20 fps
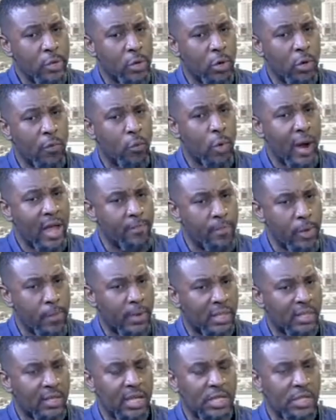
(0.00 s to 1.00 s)
of white
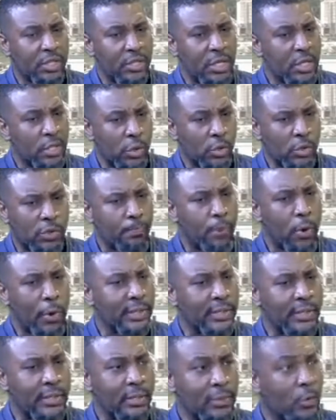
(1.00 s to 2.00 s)
papers, legislations,
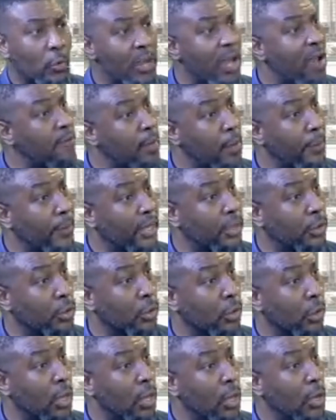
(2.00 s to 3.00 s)
policies, we have them
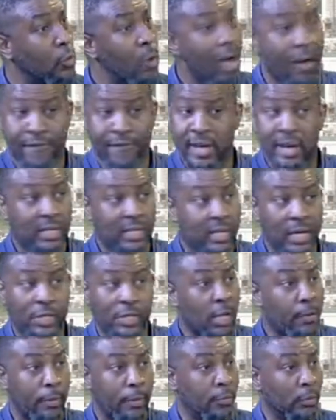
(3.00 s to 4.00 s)
plenty. We are very
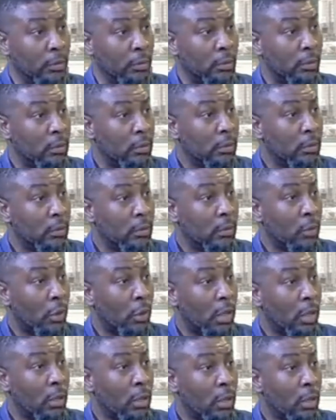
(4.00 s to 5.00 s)
intelligent people.
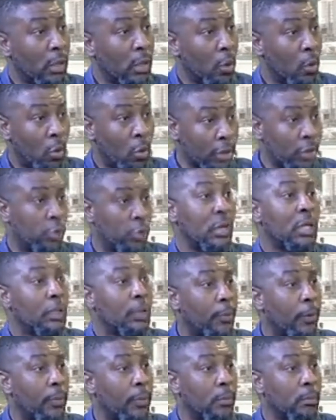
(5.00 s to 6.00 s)
Okay? What is usually the
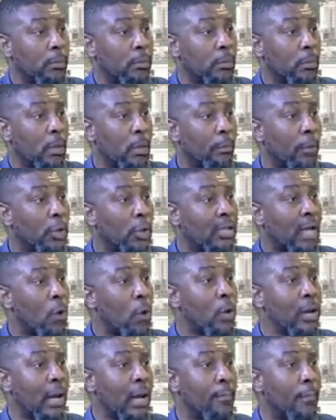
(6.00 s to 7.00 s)
problem? Political
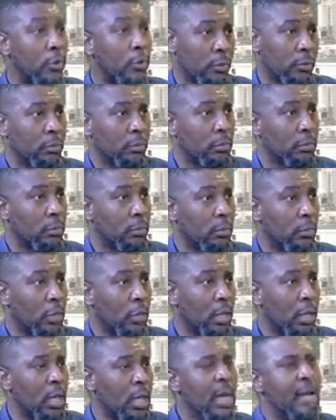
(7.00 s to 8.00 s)
will and muscle.
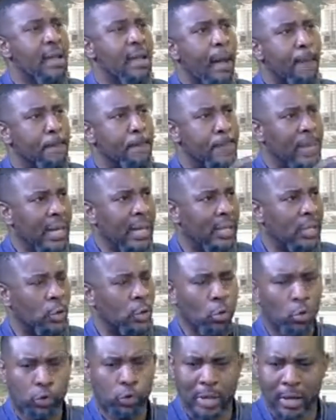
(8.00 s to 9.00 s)
Okay, the ability
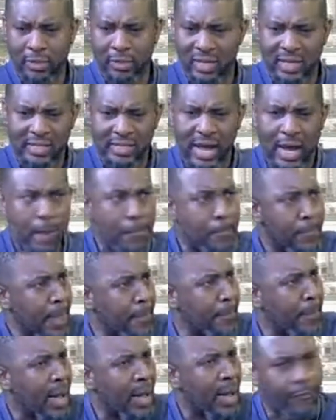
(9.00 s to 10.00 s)
to take things that are in
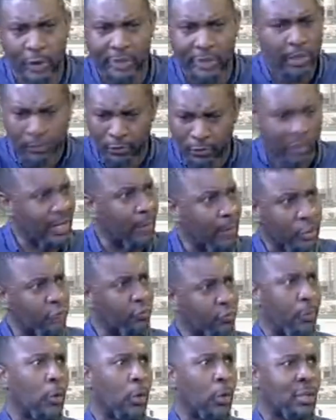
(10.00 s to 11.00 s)
paper, for example, this
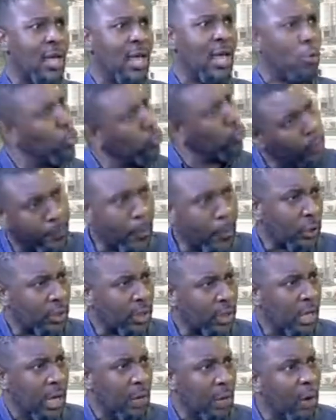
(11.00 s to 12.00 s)
report, good report,
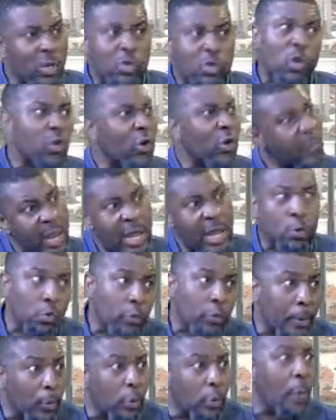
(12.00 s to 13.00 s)
well, it's going to remain a good
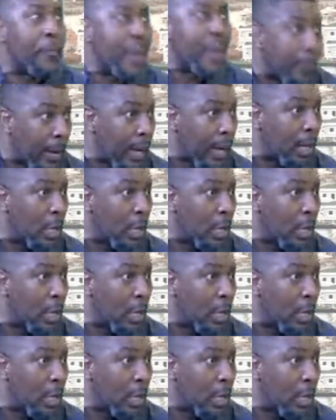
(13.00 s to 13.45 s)
report on paper